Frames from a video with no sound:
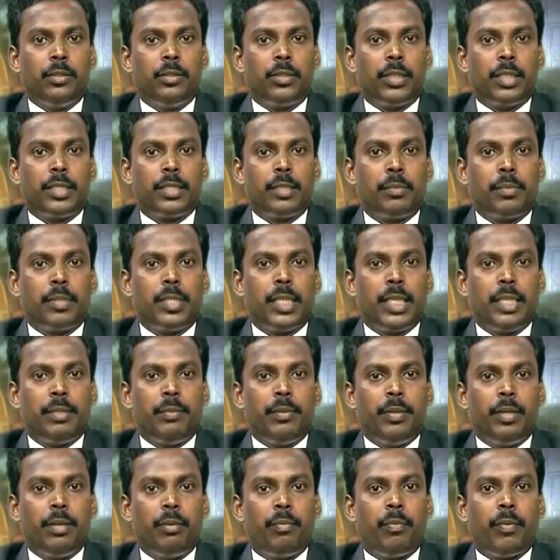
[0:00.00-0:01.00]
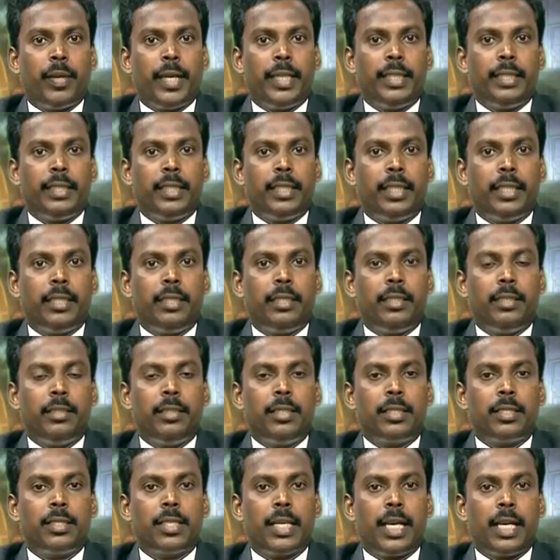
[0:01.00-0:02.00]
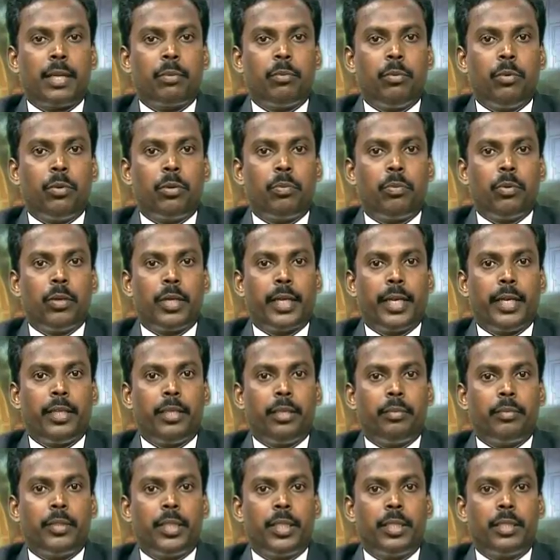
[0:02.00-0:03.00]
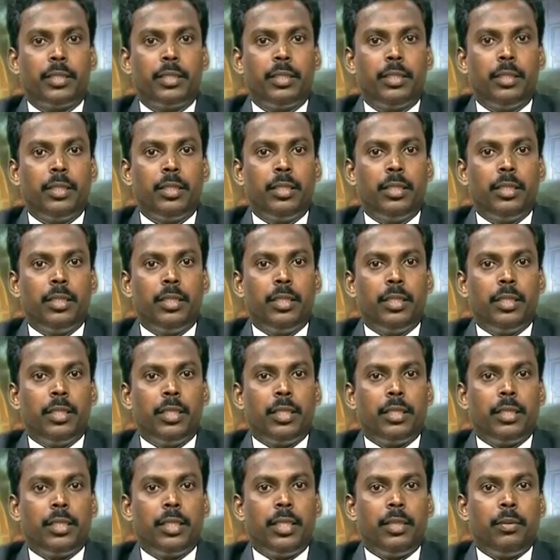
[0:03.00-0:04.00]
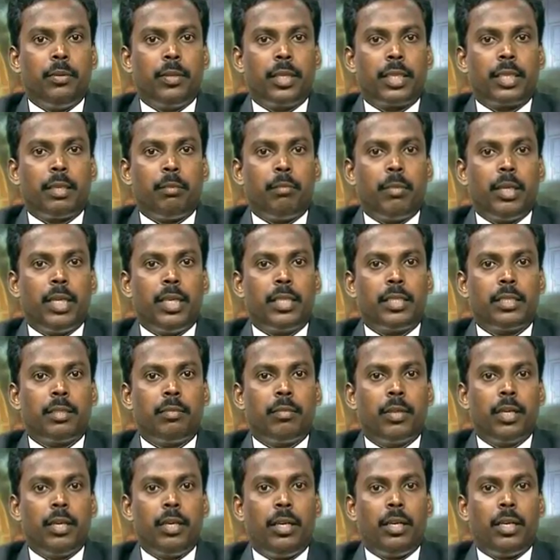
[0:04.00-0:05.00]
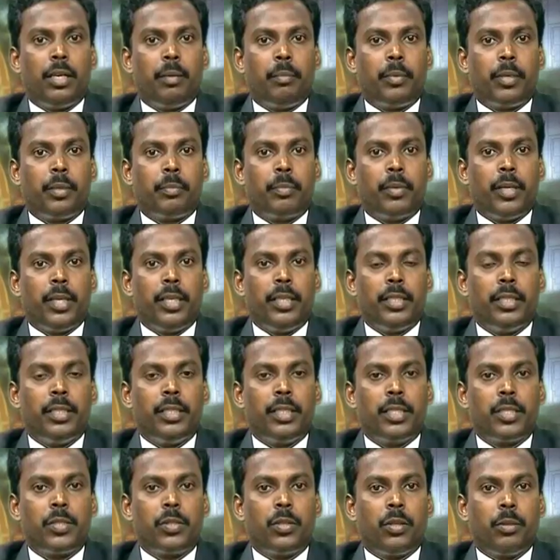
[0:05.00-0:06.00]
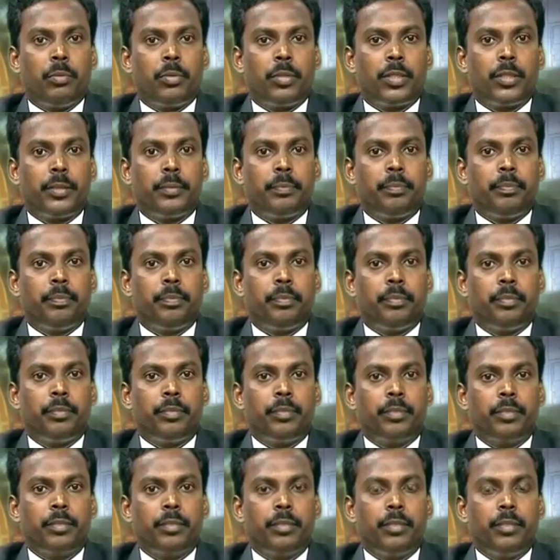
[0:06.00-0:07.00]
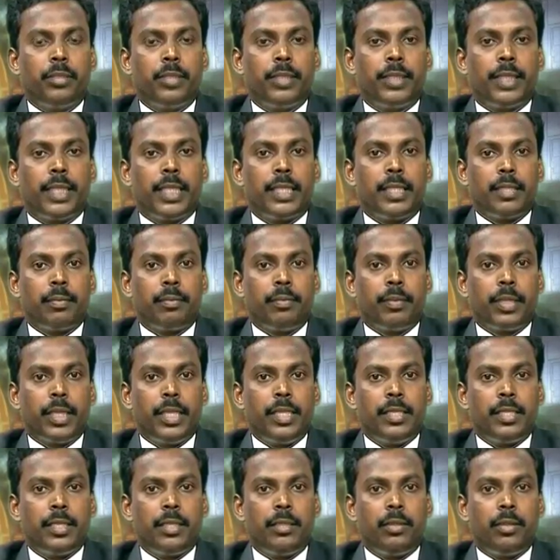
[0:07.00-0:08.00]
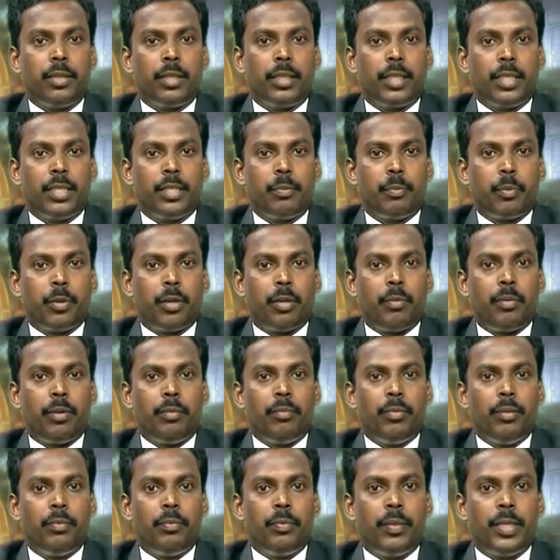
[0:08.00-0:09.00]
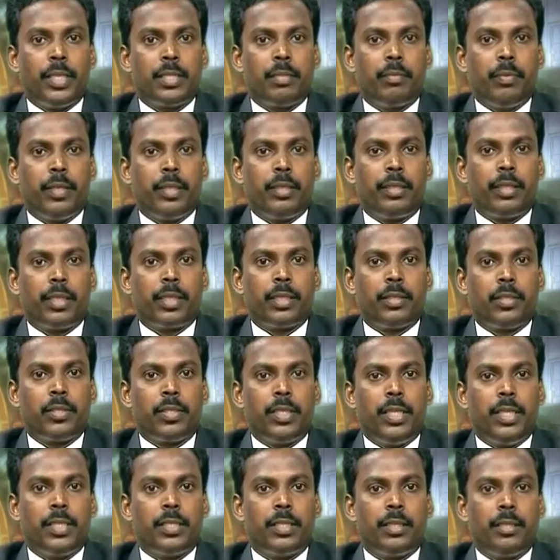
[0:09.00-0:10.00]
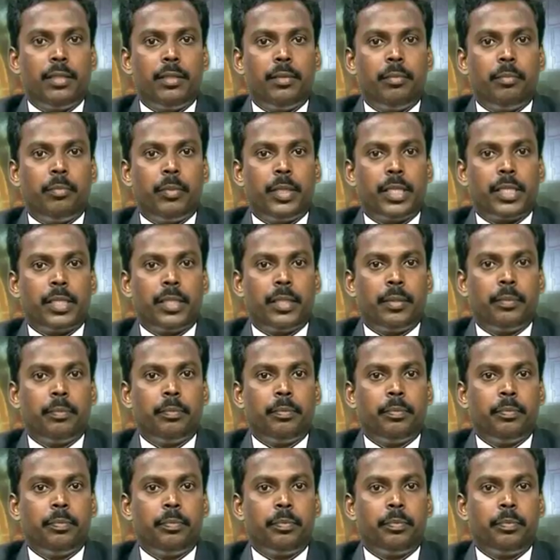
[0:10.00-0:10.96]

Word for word: So, at some stage we will find that the stack overflow kind of things then your compilation will abruptly stops. So, that is a reason or that is a problem we face with recursive descent parser.